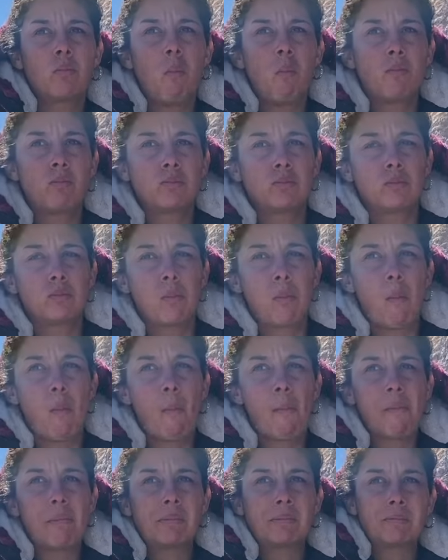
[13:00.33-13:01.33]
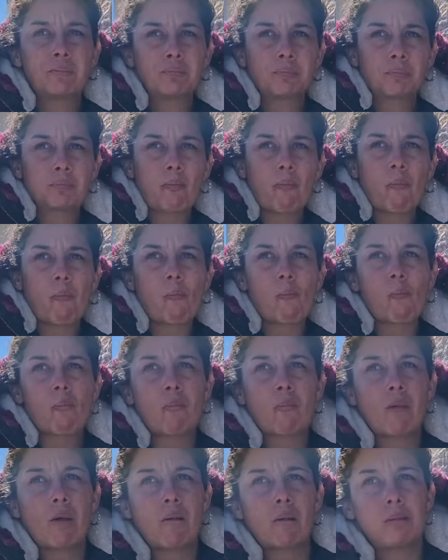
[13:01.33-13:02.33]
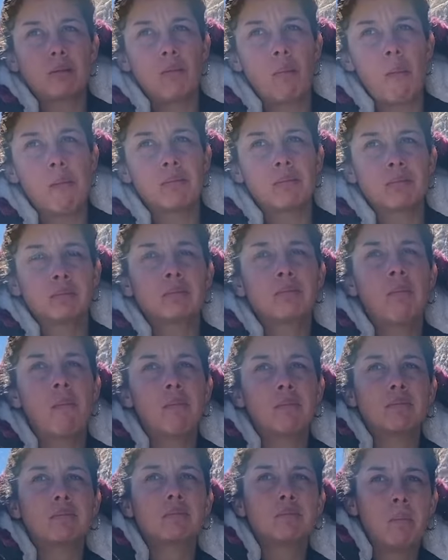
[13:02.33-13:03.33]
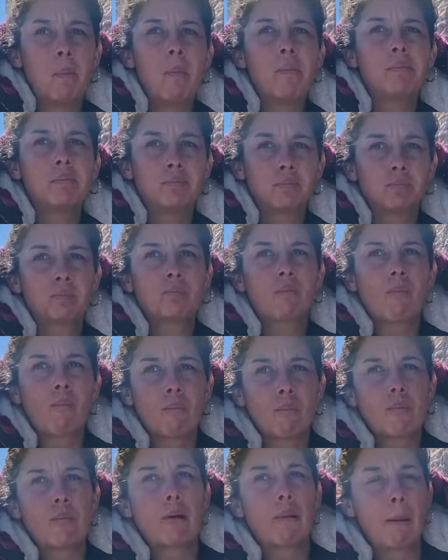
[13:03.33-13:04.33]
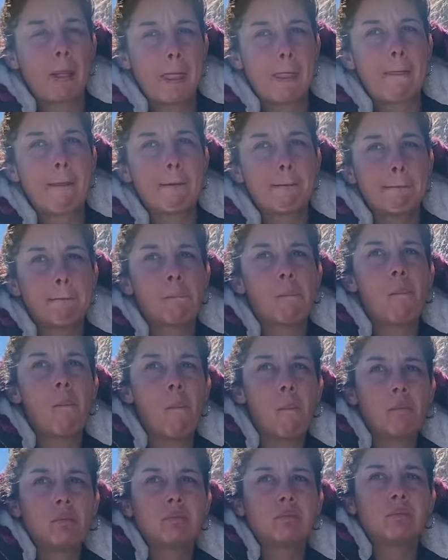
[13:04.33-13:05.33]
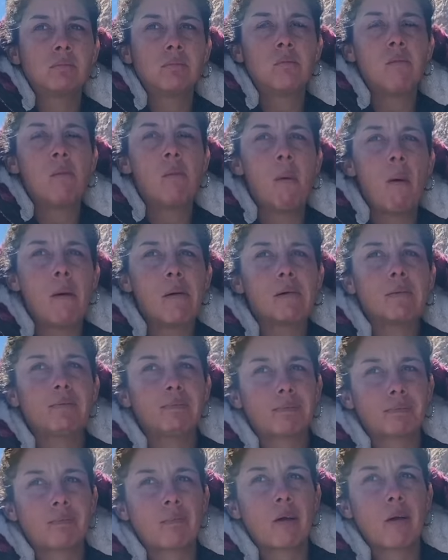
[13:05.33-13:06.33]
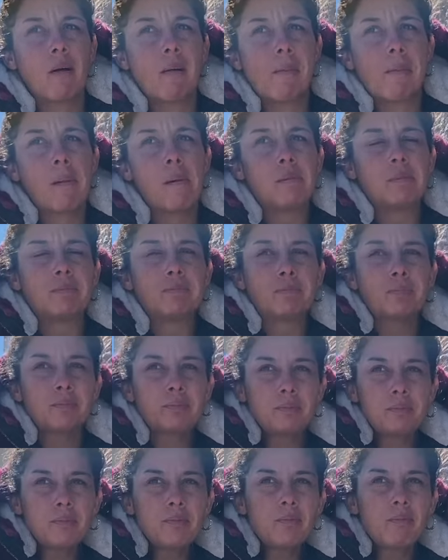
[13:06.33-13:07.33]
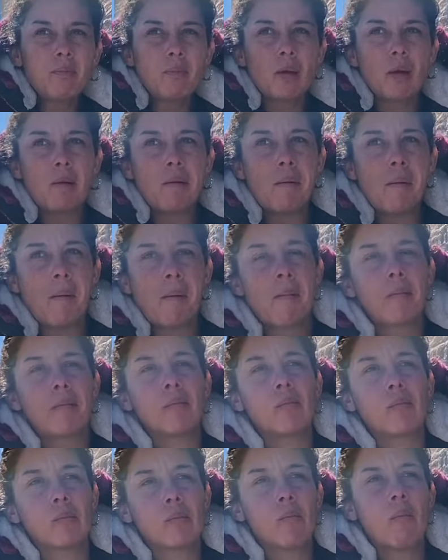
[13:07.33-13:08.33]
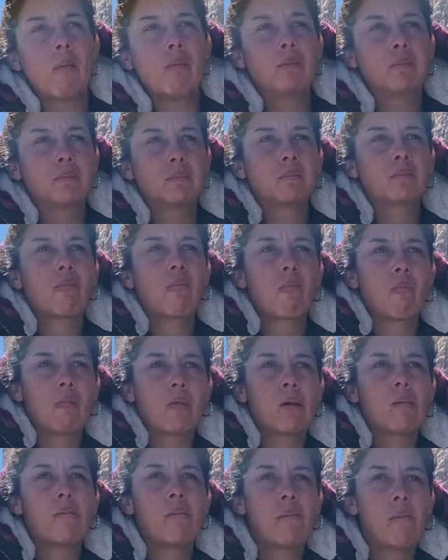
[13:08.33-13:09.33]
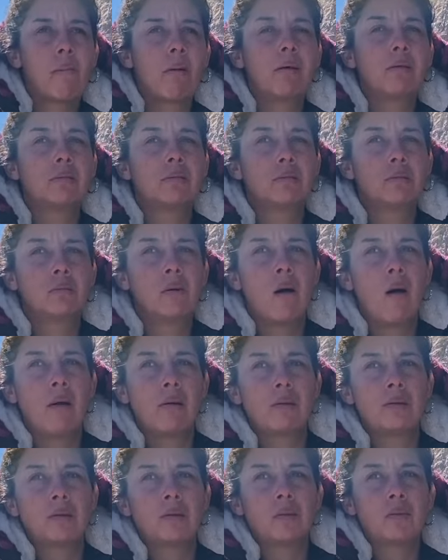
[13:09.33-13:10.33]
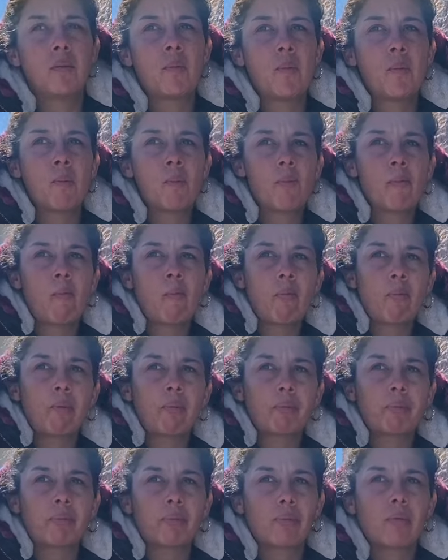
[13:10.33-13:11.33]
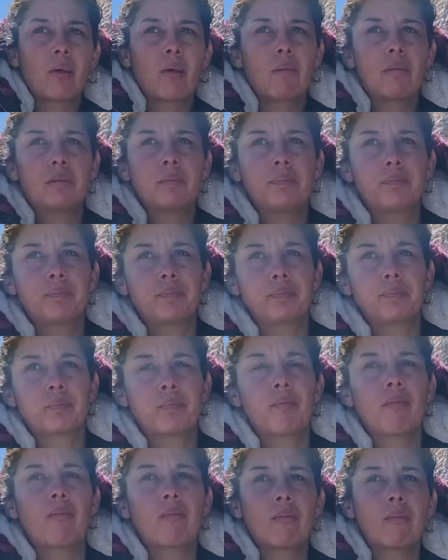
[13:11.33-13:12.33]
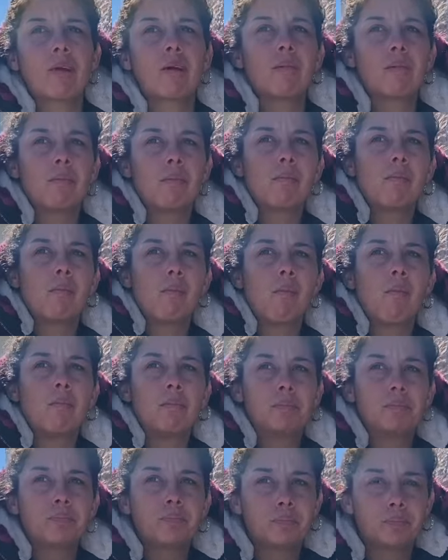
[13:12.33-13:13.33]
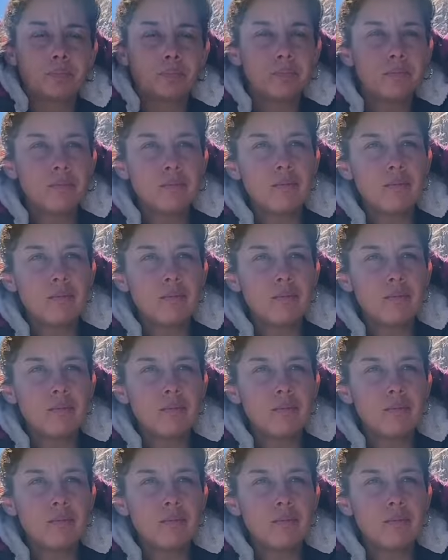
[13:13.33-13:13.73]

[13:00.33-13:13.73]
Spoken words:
I need and then deal with the consequences later, you know? Like, I've always been that way. And that ended me up in prison, so I understand. Like, I wasn't even worried about tomorrow, you know? So I get it.